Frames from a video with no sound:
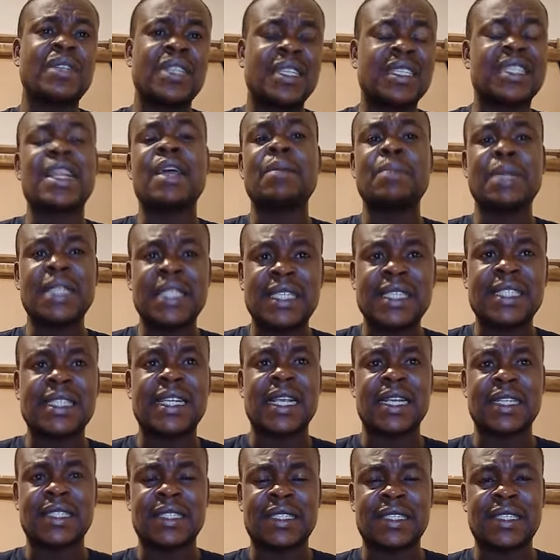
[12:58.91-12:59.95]
Islamic
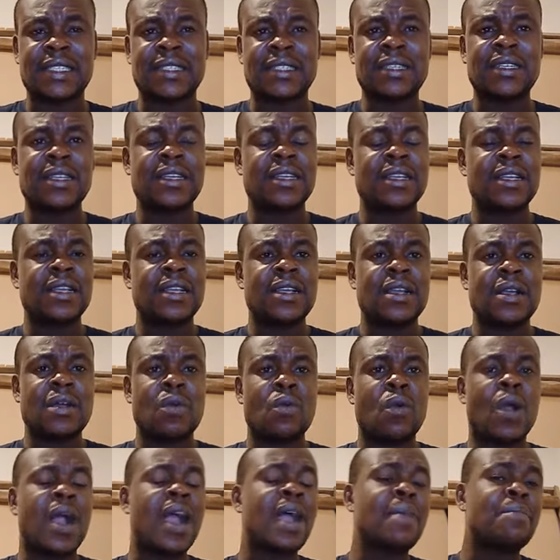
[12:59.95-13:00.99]
sects,
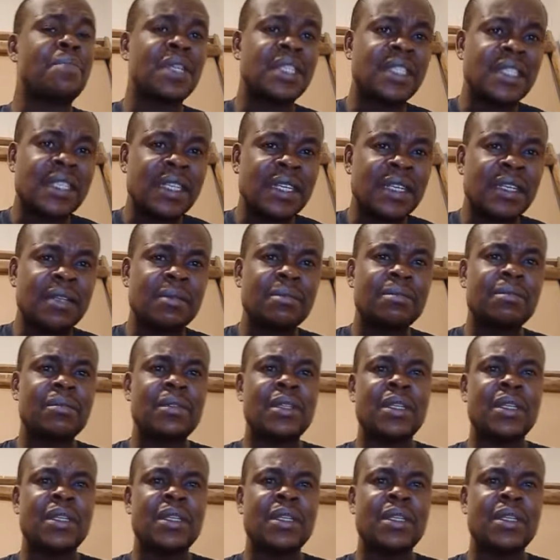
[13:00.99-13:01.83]
Wahhabism,